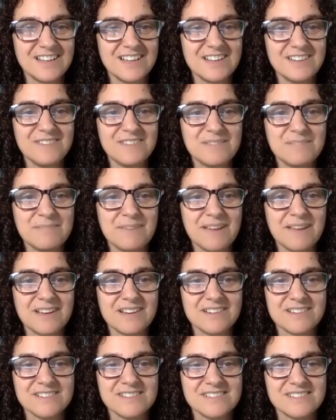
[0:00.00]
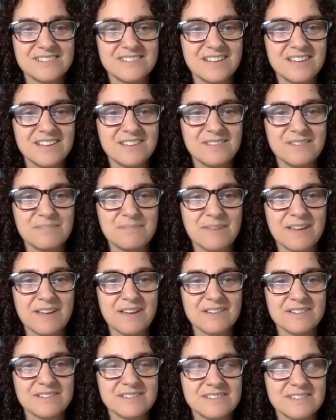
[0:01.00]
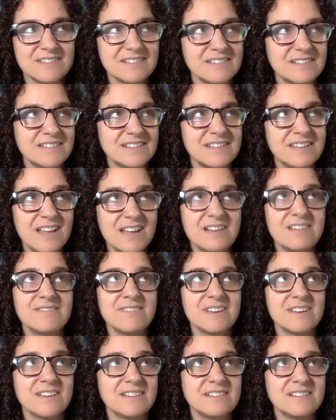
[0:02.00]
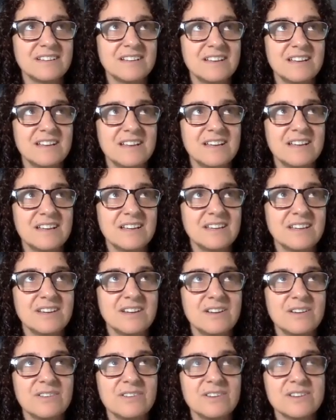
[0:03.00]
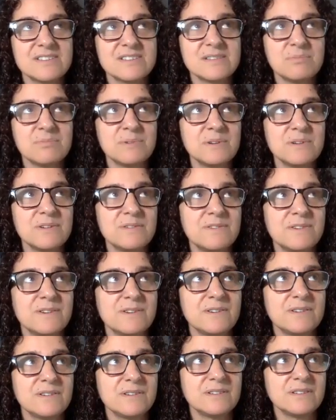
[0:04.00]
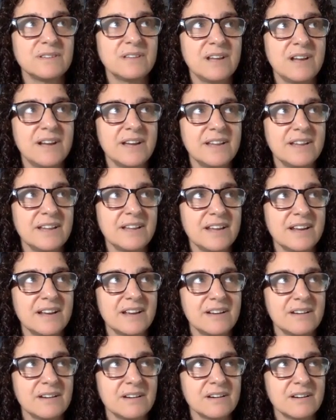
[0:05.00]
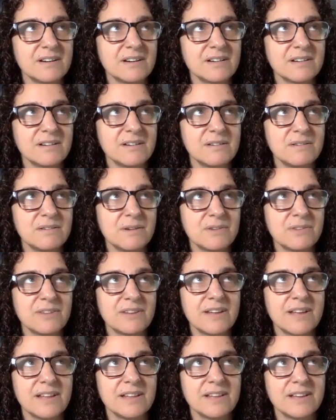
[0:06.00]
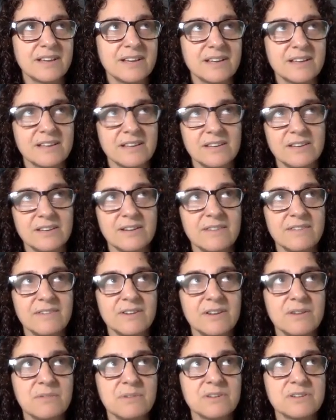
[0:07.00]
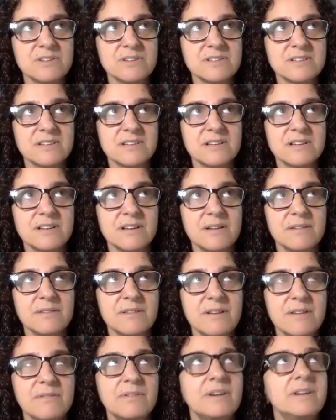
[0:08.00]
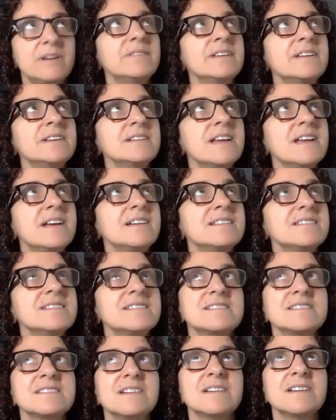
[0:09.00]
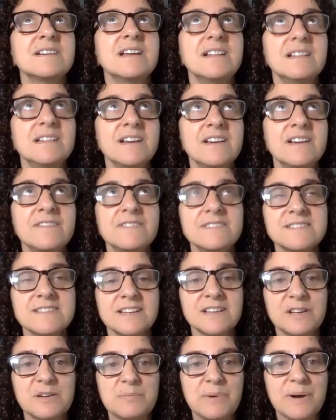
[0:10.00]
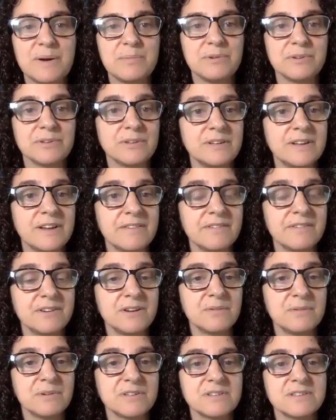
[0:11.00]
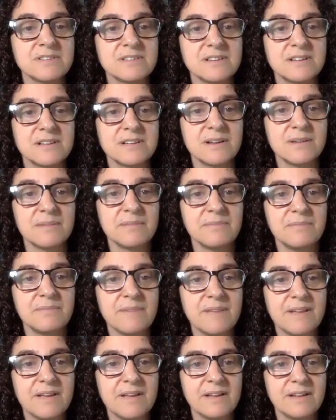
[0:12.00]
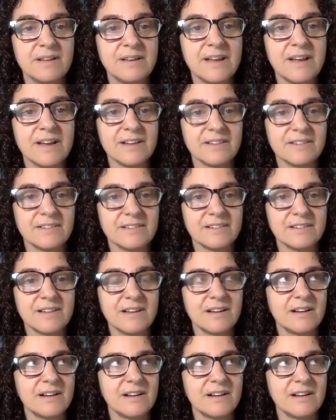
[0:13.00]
None of it matters. None of it matters. None of it. You know, there's a beautiful line that, or quote that I like. You never know which is going to come. Well, how does it start? Life is like a bubble. You never know which is going to come next.